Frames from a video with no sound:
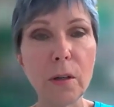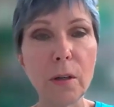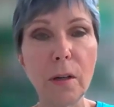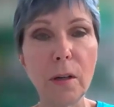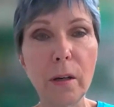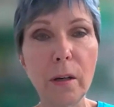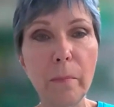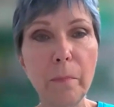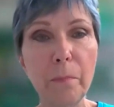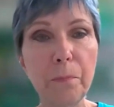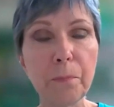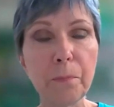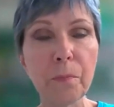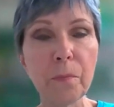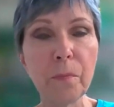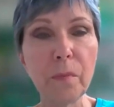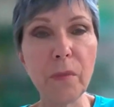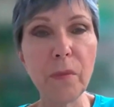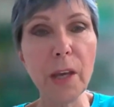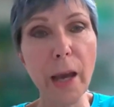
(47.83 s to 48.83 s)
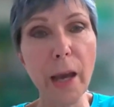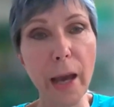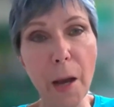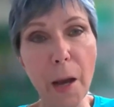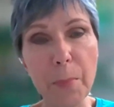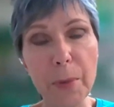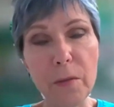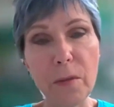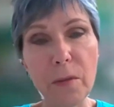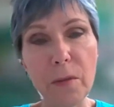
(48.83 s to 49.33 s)
the
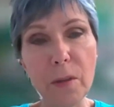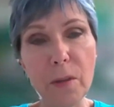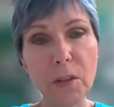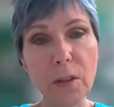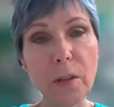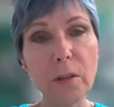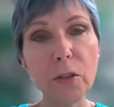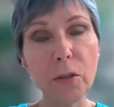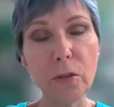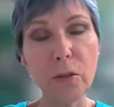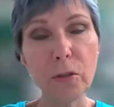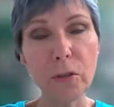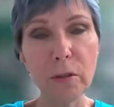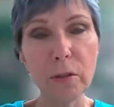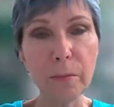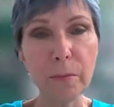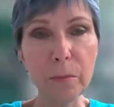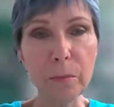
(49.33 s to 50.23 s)
app and the sensors?